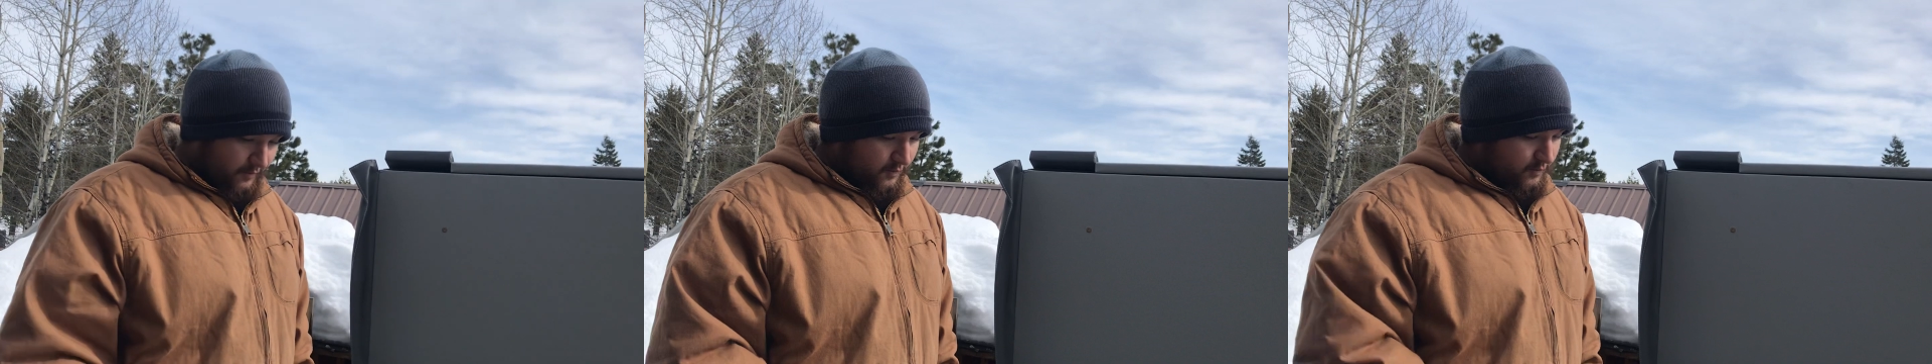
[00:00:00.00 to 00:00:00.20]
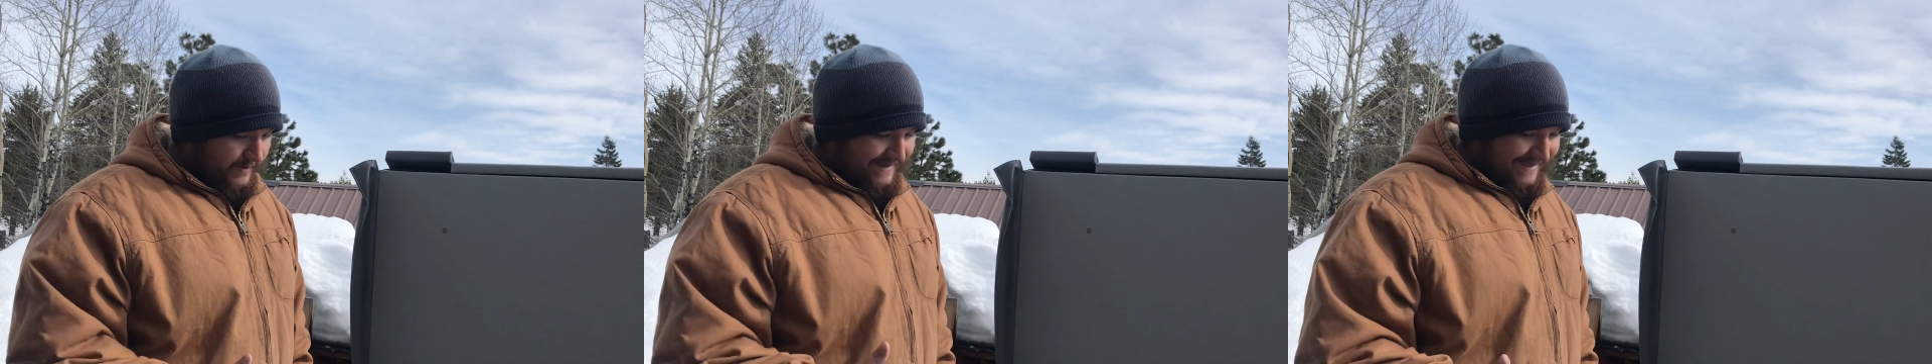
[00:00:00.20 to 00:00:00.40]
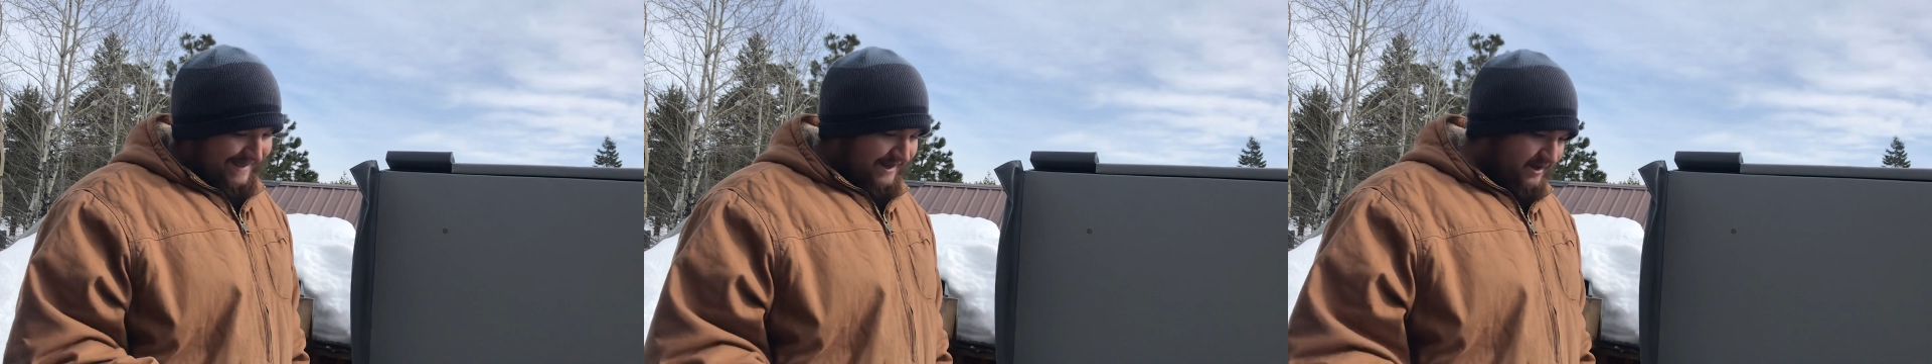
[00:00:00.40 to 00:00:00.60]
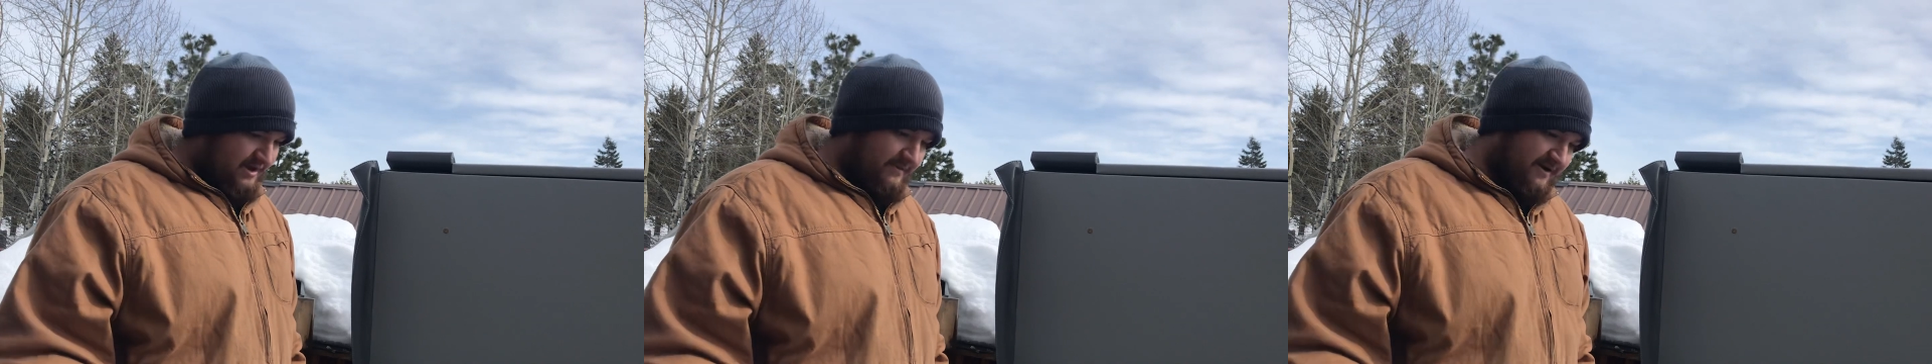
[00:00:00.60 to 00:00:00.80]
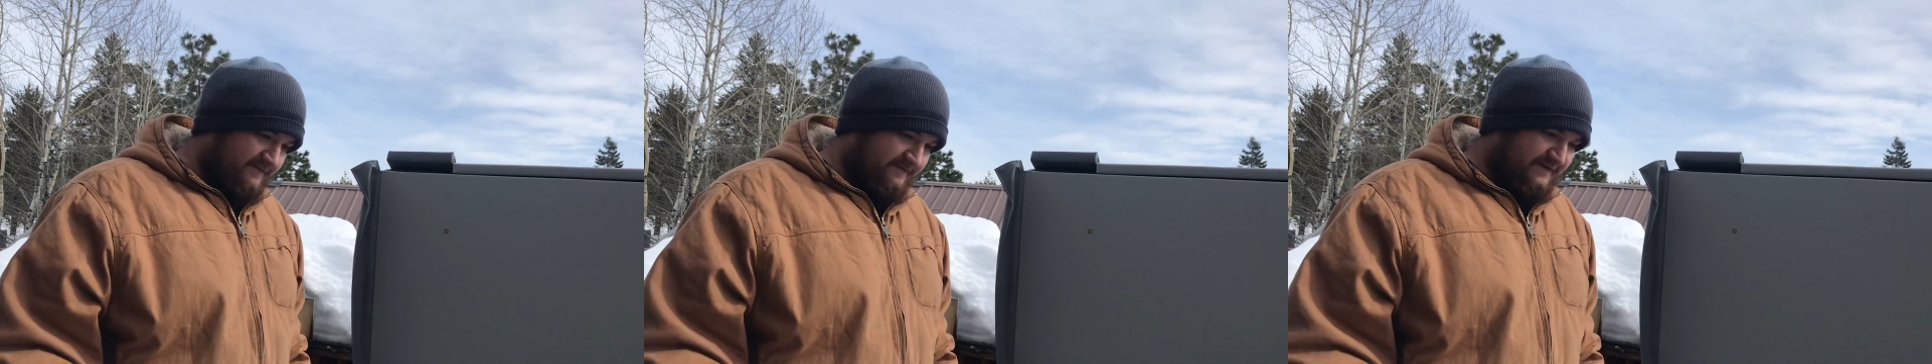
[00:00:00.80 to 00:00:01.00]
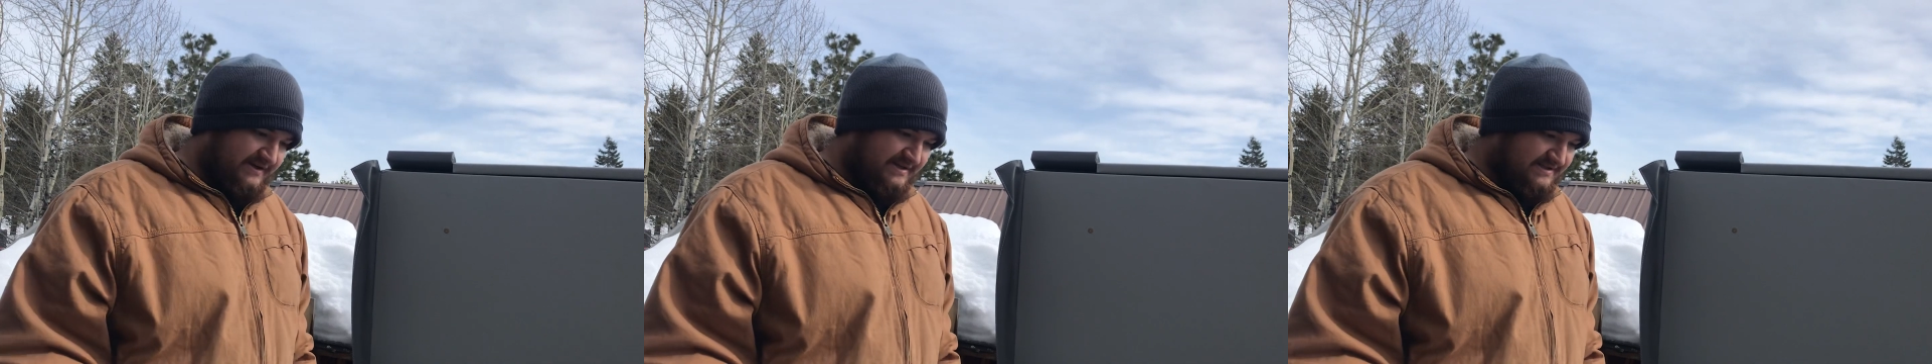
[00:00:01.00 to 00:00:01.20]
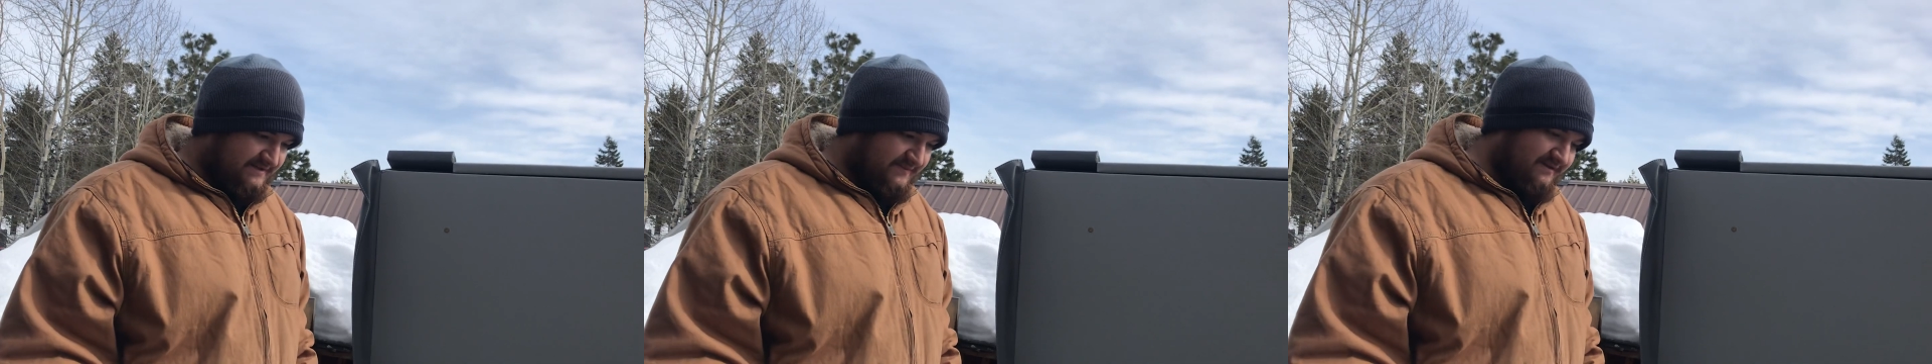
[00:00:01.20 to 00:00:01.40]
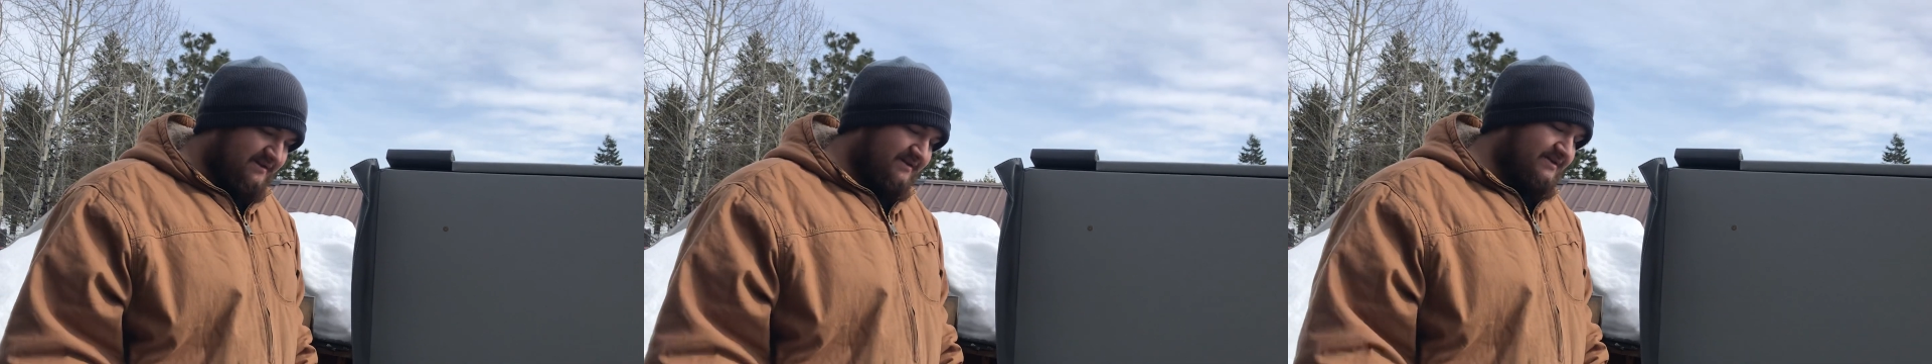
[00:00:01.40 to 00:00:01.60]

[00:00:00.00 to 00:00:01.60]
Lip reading: we can come out and fix something like